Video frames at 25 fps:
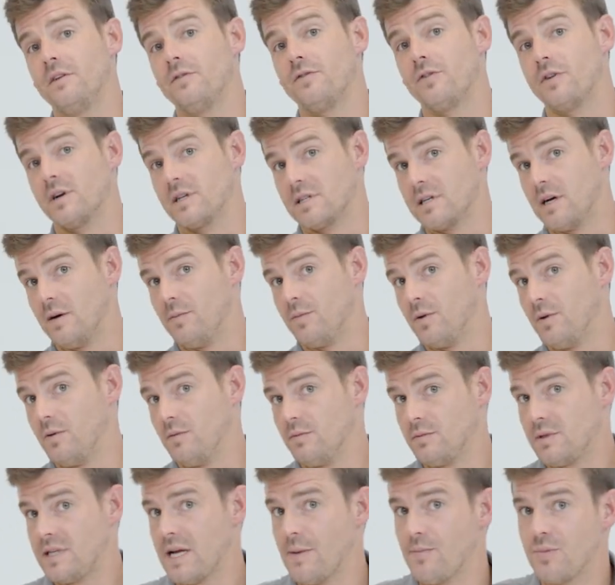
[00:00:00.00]
for
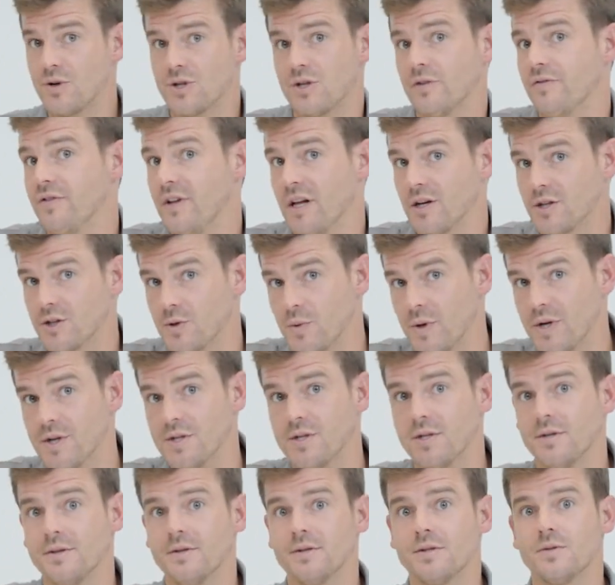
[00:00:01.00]
example, temperature
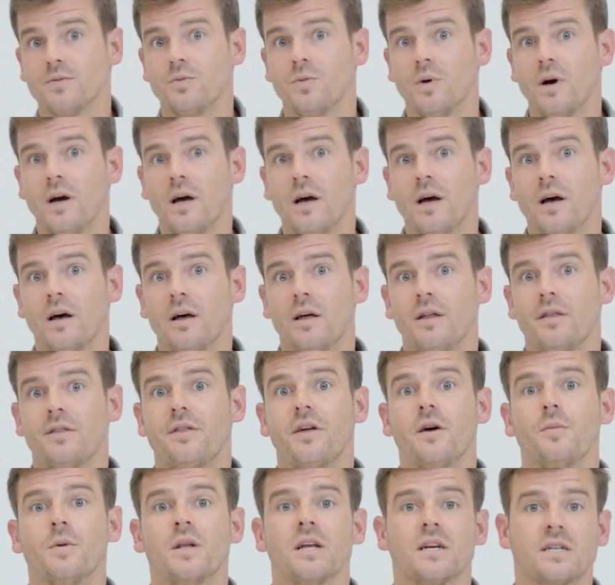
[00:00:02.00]
fluctuations where
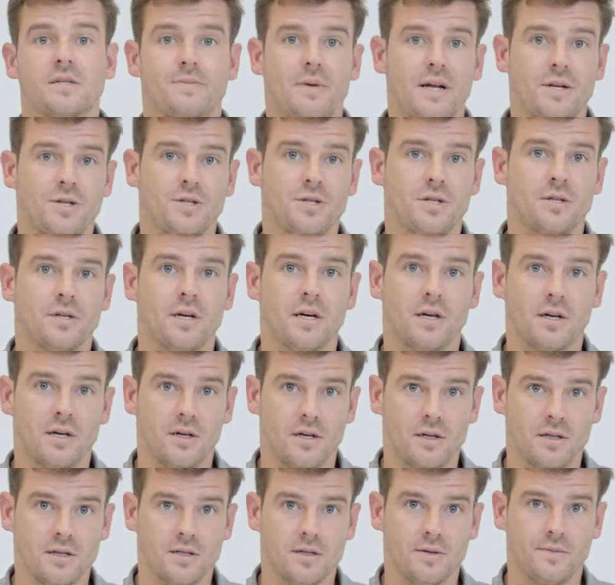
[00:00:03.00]
thermal expansion
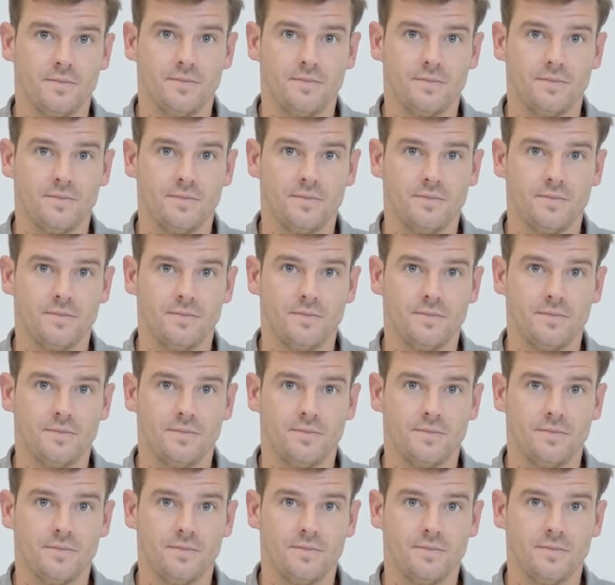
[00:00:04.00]
occurs.